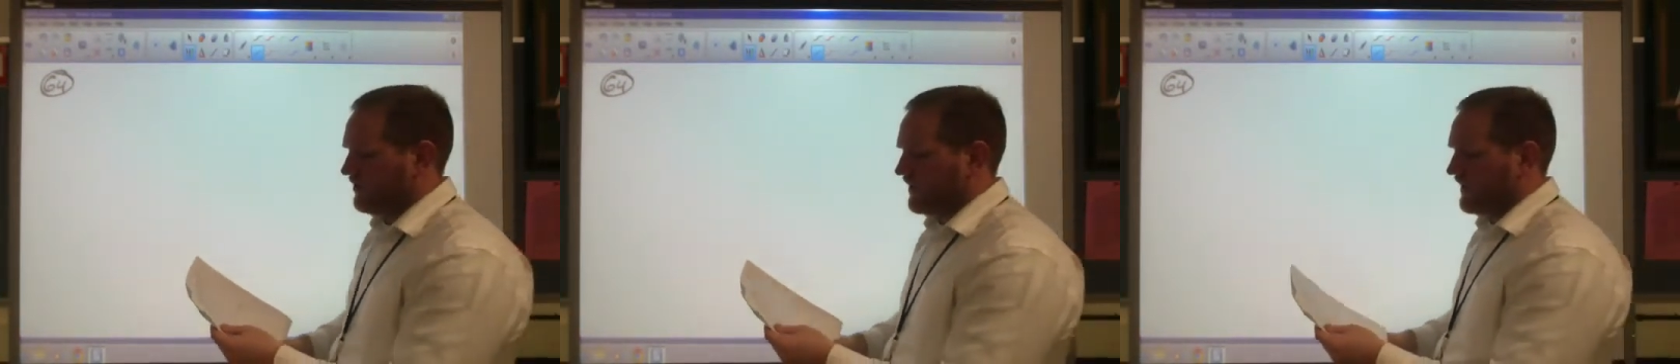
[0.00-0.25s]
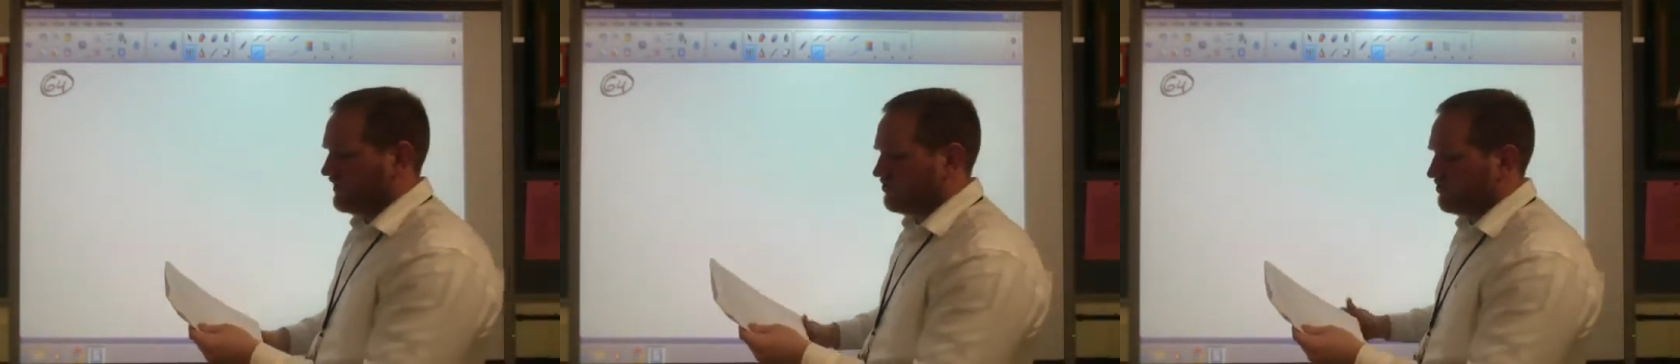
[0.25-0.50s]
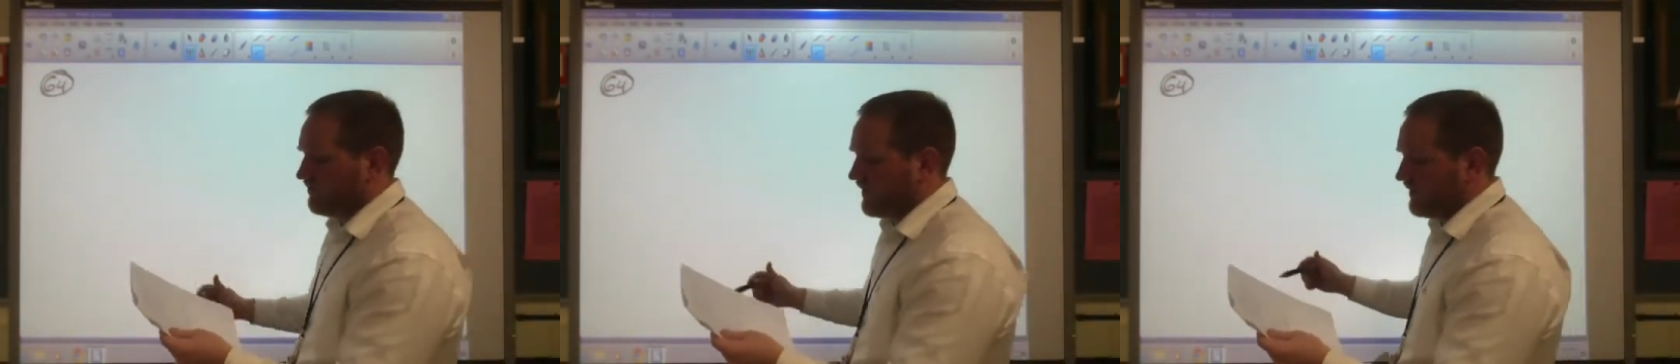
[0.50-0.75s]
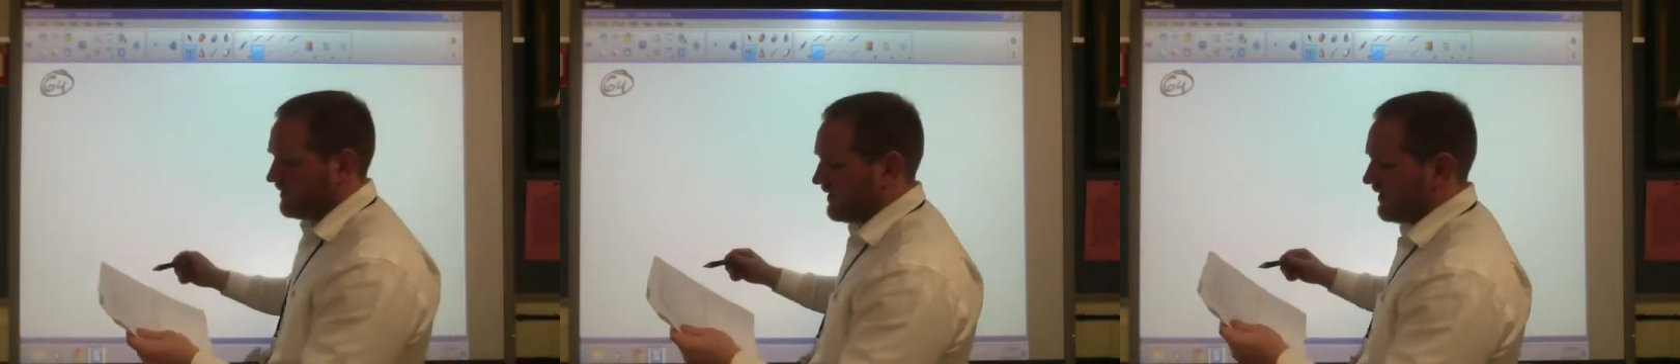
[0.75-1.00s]
You can't just
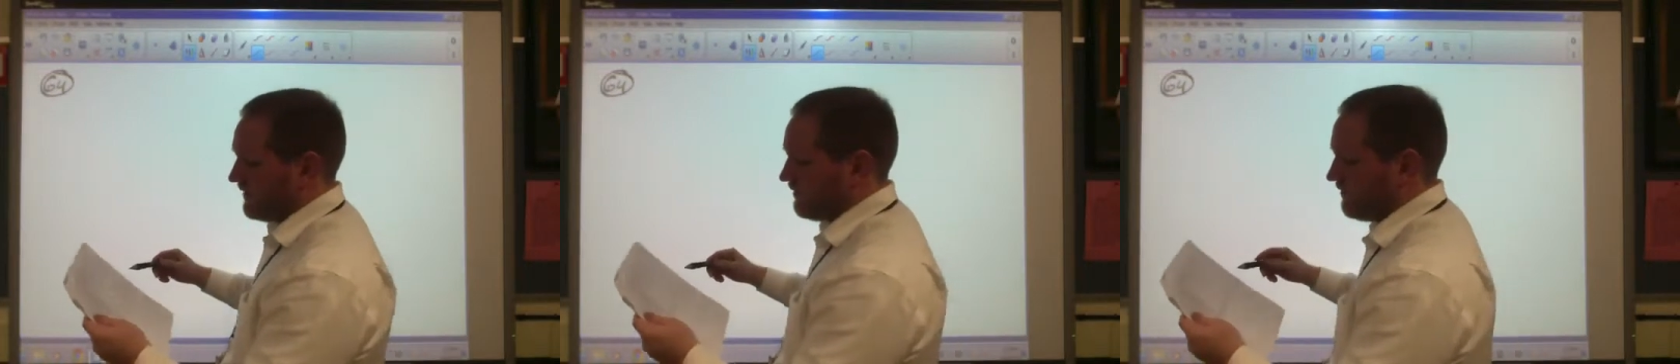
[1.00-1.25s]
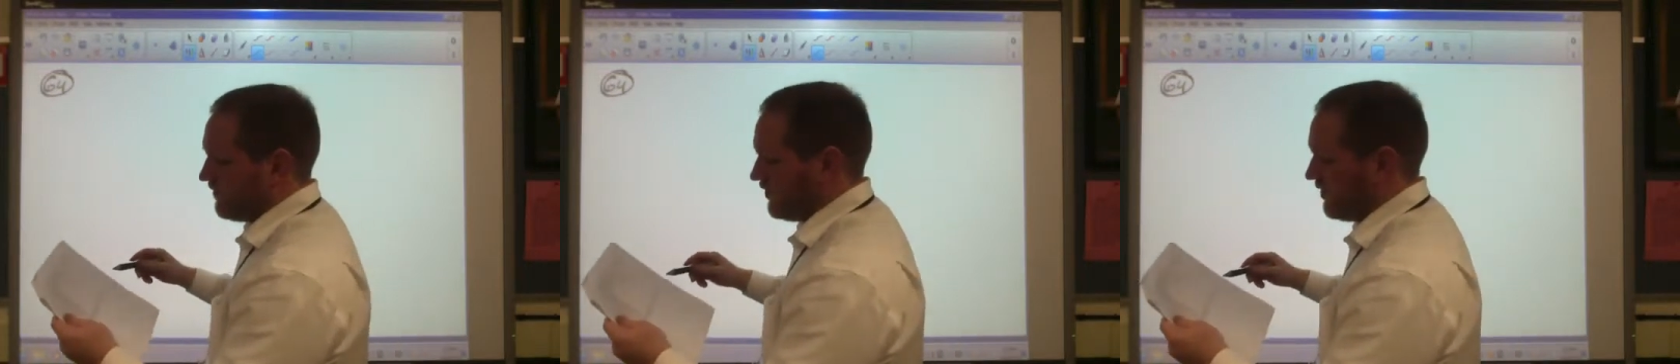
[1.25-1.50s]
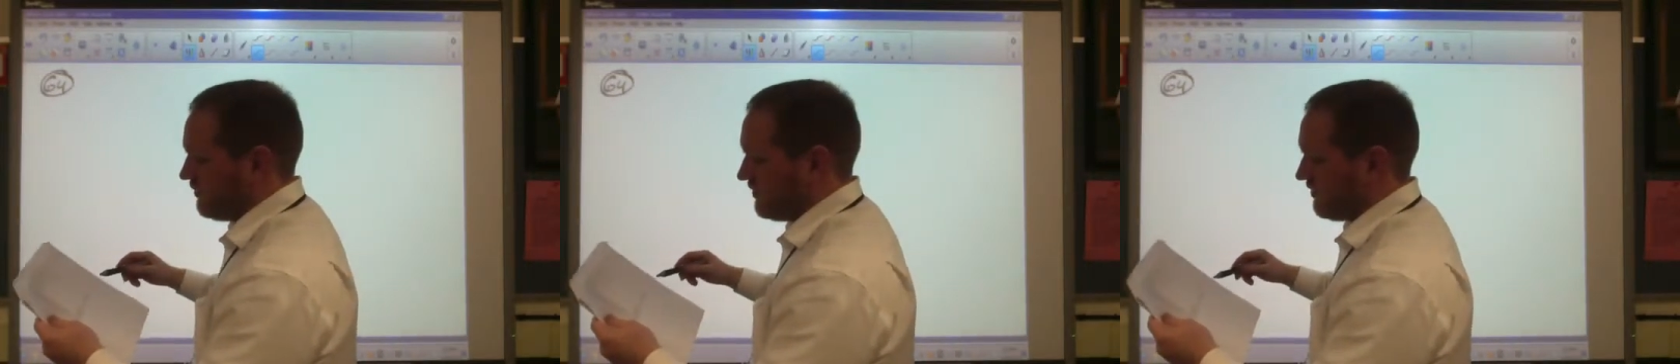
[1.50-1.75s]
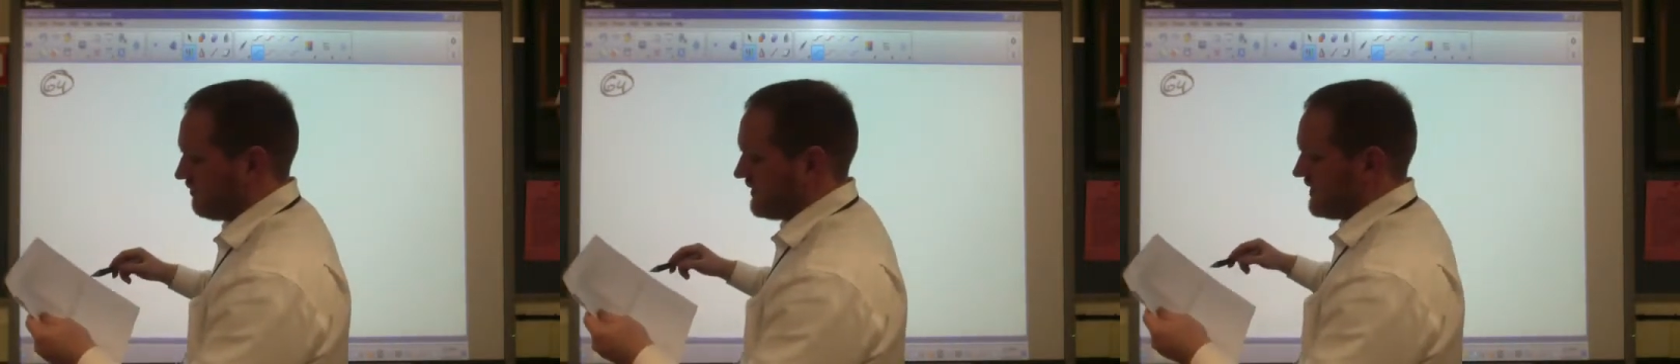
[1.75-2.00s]
write, like for number
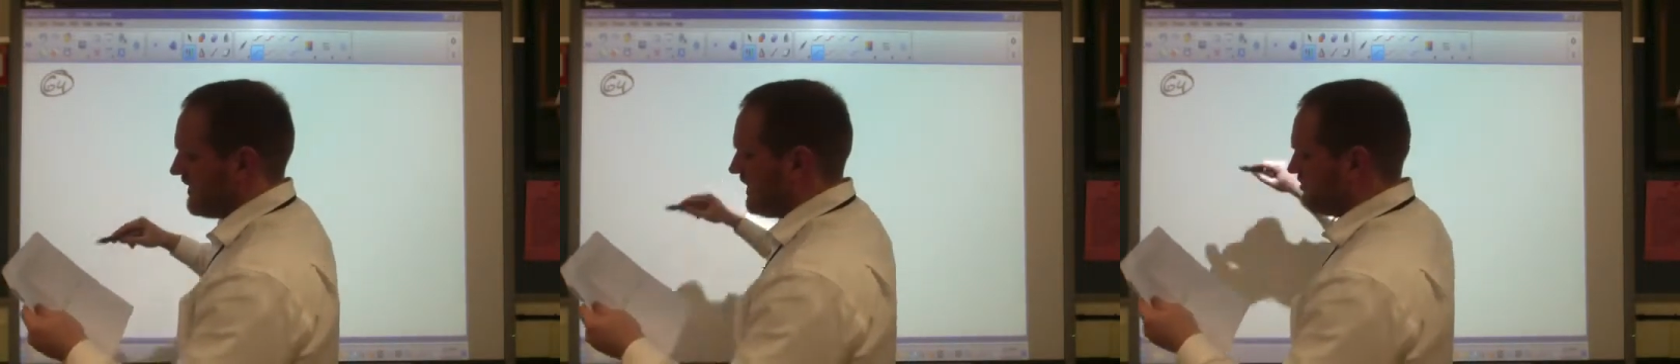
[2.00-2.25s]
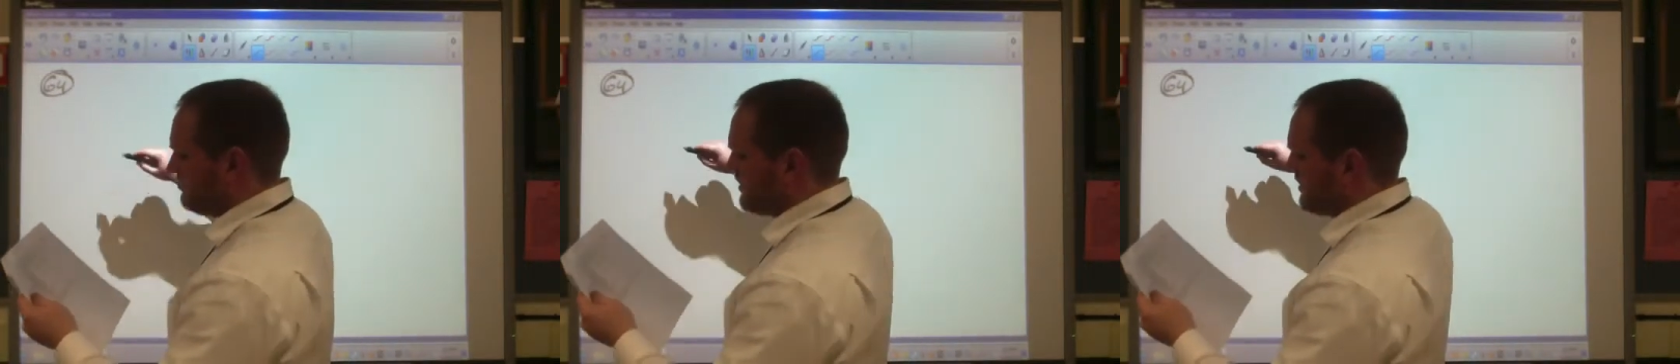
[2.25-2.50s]
3, you can't just